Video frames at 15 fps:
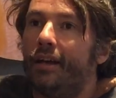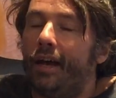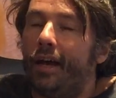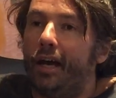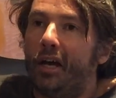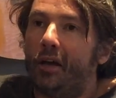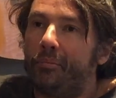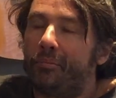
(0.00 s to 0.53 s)

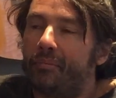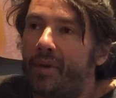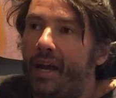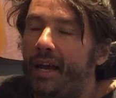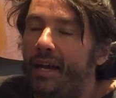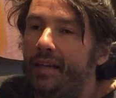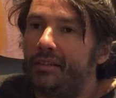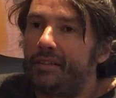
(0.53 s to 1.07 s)

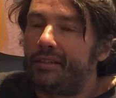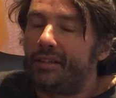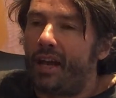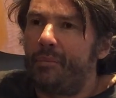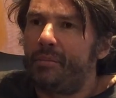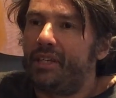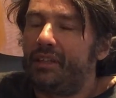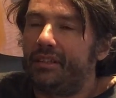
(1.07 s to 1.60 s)
And
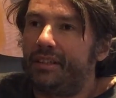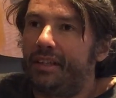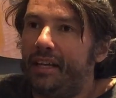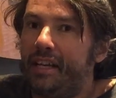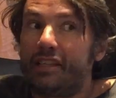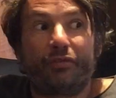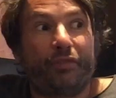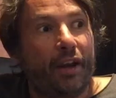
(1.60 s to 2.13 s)
I mean,
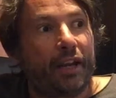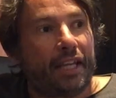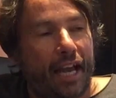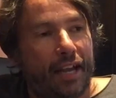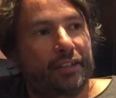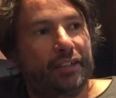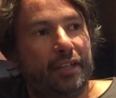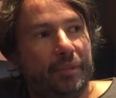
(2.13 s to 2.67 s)
and it's funny
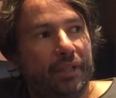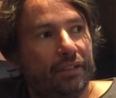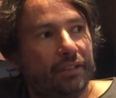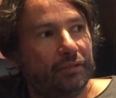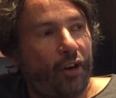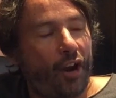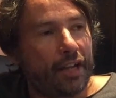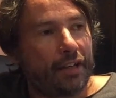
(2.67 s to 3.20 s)
actually because
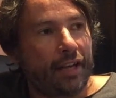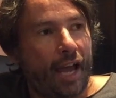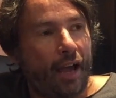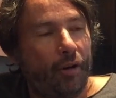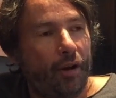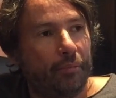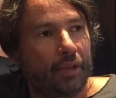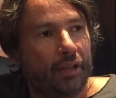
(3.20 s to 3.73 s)
right
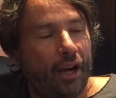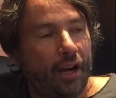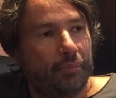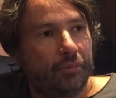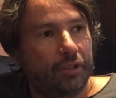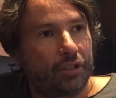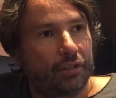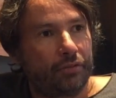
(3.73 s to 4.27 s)
now
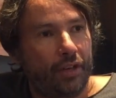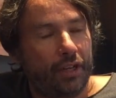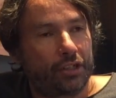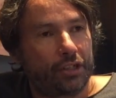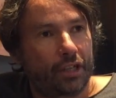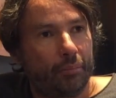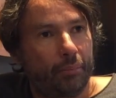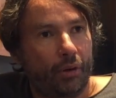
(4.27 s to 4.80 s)
I'm just
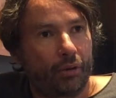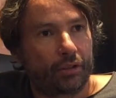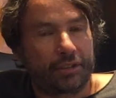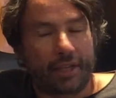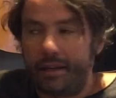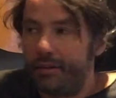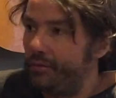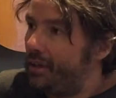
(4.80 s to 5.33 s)
finishing a box
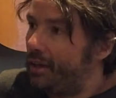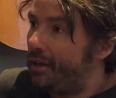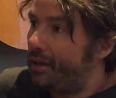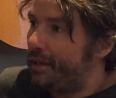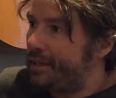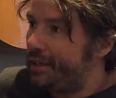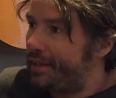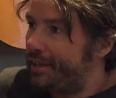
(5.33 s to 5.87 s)
set of the
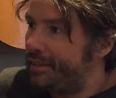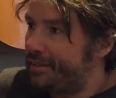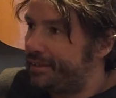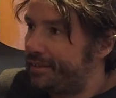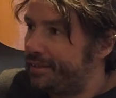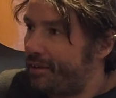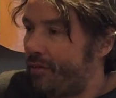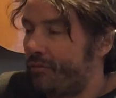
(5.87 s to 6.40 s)
early
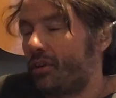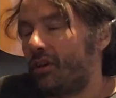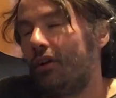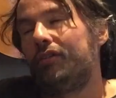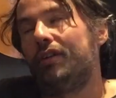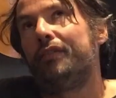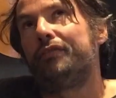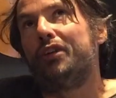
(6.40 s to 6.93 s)
years.
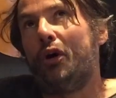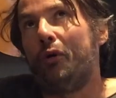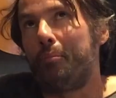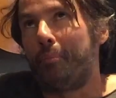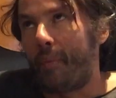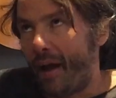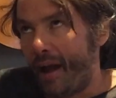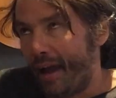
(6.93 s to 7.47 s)
So I've gone
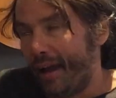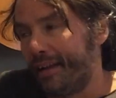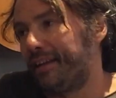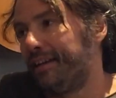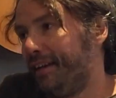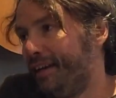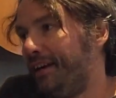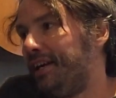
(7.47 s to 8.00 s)

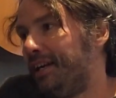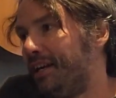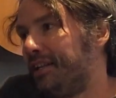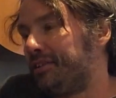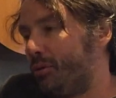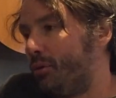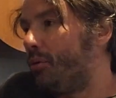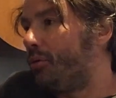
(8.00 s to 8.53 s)
back
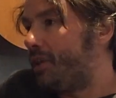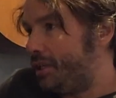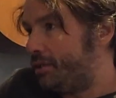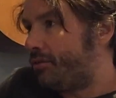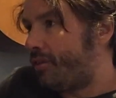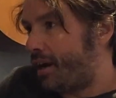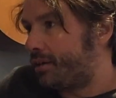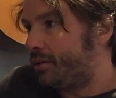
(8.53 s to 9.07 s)
to all
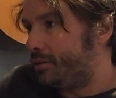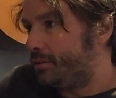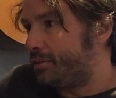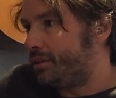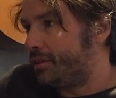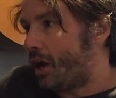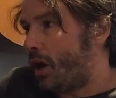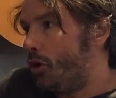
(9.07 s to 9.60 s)
these
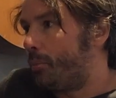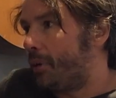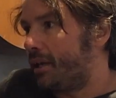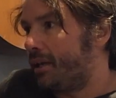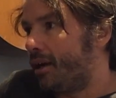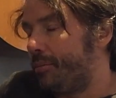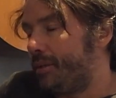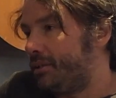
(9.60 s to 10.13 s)
records and
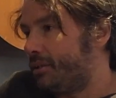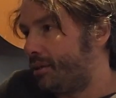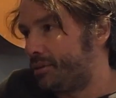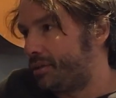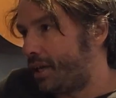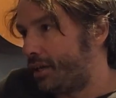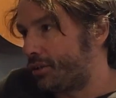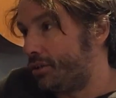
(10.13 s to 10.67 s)
opening up these old
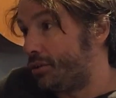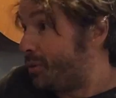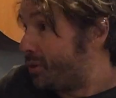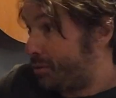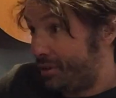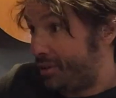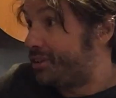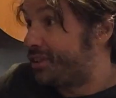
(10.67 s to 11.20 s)
sessions,
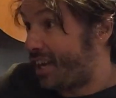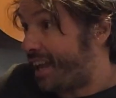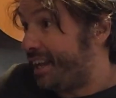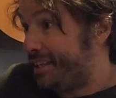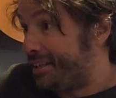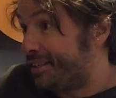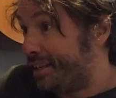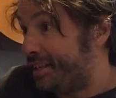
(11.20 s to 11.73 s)
which was a
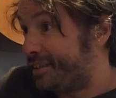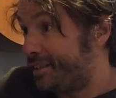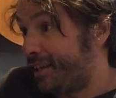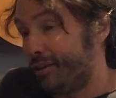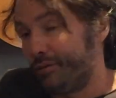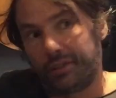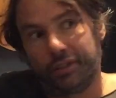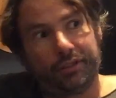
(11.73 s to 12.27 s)
challenge in
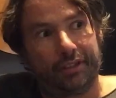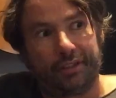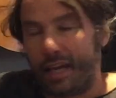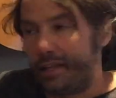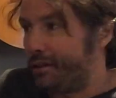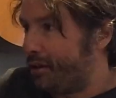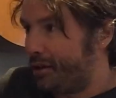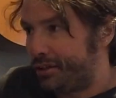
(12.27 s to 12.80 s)
itself because the
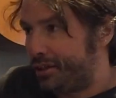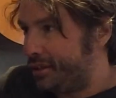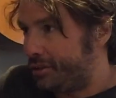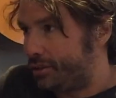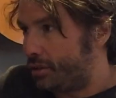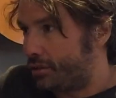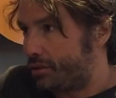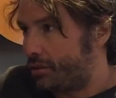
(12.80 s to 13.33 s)
technology is
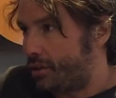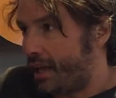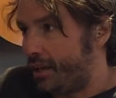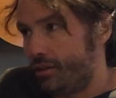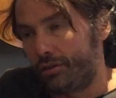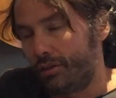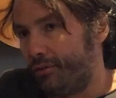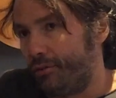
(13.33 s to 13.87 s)
just
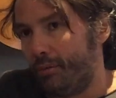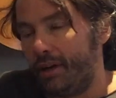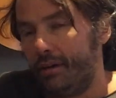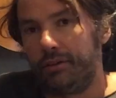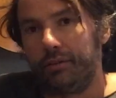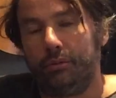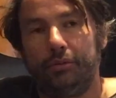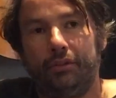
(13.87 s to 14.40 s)
and the software
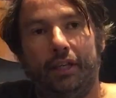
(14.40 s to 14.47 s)
is